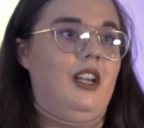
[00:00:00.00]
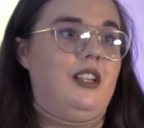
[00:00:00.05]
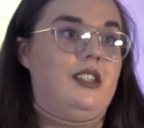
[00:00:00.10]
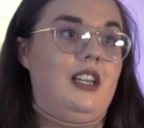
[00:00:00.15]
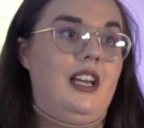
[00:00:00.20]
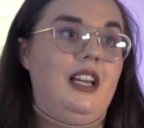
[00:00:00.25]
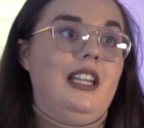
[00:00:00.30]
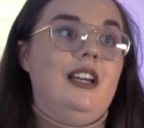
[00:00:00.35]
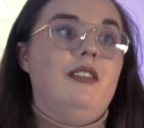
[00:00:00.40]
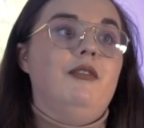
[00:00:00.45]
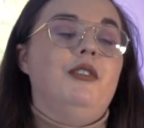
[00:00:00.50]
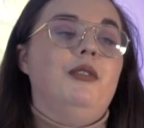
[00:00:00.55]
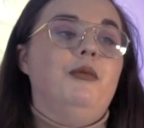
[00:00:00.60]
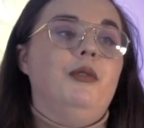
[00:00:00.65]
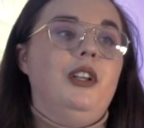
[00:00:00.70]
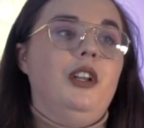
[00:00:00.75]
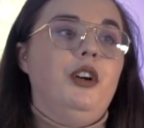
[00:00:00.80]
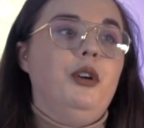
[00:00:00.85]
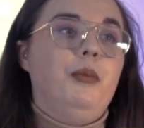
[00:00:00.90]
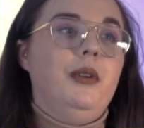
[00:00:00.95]
at A-level
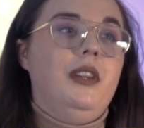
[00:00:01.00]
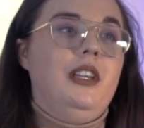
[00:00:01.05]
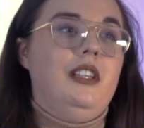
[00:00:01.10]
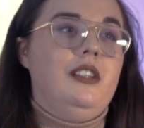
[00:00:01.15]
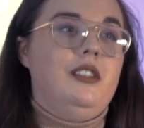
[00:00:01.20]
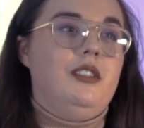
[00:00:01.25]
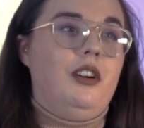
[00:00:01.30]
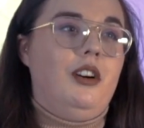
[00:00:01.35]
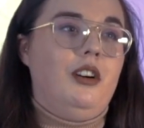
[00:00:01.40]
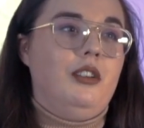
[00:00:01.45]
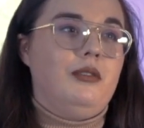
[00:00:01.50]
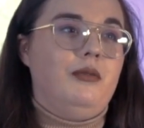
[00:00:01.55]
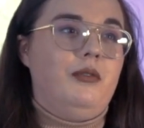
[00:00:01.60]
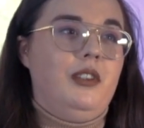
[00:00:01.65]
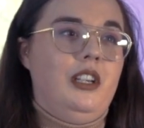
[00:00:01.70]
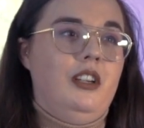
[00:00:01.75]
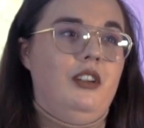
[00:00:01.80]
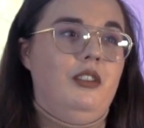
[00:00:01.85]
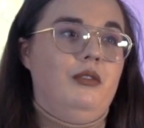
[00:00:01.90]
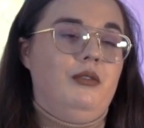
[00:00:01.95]
will open these doors for
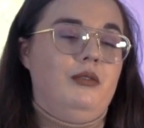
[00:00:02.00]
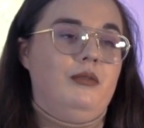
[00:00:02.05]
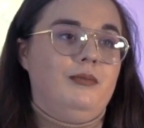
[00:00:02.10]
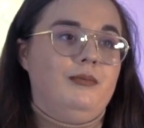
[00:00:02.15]
you.